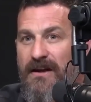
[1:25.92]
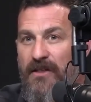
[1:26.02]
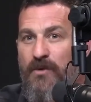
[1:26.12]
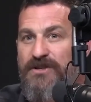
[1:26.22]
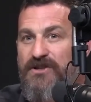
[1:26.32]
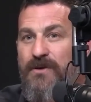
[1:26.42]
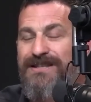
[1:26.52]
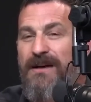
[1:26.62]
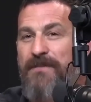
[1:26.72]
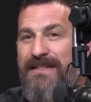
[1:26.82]
in other words,
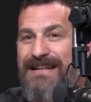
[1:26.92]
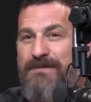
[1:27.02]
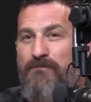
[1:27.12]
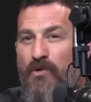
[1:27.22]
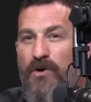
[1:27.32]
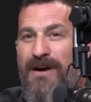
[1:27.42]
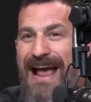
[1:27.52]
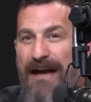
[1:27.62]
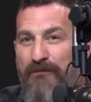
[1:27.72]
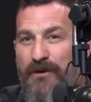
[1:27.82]
doing something that's more
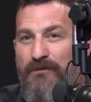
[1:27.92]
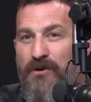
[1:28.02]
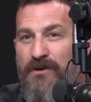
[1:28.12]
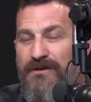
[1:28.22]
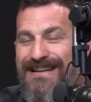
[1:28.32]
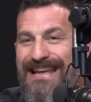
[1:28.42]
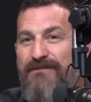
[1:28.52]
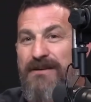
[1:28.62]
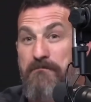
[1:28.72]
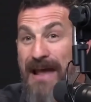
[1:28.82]
effortful,
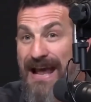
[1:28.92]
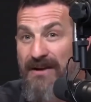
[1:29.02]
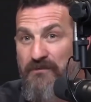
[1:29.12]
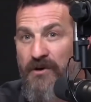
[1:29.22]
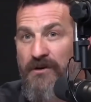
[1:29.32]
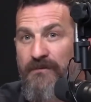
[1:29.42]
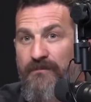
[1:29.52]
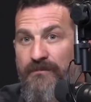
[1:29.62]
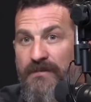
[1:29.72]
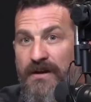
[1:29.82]
even painful,
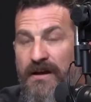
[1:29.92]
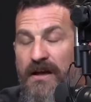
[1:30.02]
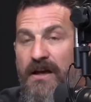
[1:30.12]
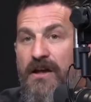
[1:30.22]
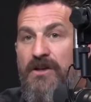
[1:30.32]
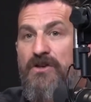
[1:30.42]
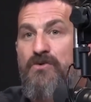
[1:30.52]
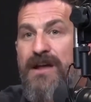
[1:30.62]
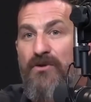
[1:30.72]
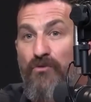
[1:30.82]

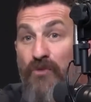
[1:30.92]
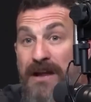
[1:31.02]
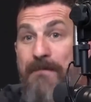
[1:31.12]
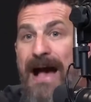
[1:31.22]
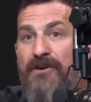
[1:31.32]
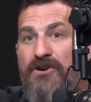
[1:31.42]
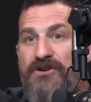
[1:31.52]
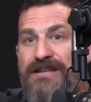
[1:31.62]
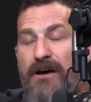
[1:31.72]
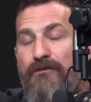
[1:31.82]
you can rebound
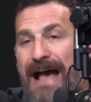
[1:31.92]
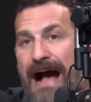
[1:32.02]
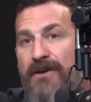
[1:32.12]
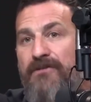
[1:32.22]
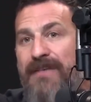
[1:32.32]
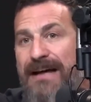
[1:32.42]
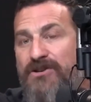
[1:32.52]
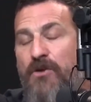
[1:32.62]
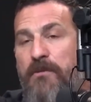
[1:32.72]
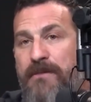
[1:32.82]
yourself out of
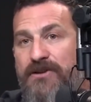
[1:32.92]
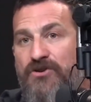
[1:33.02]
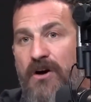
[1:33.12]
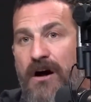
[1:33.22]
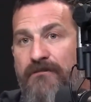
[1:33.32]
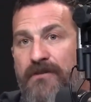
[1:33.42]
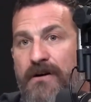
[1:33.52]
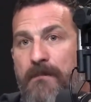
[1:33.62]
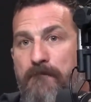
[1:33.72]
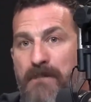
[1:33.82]
that dopamine trough
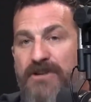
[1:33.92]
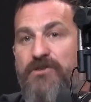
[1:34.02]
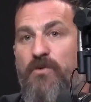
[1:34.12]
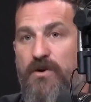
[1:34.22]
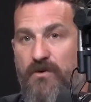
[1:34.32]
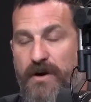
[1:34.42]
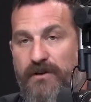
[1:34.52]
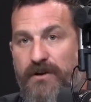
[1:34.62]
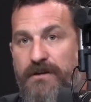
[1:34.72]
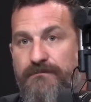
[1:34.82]
much more
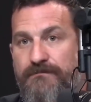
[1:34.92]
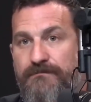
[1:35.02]
quickly.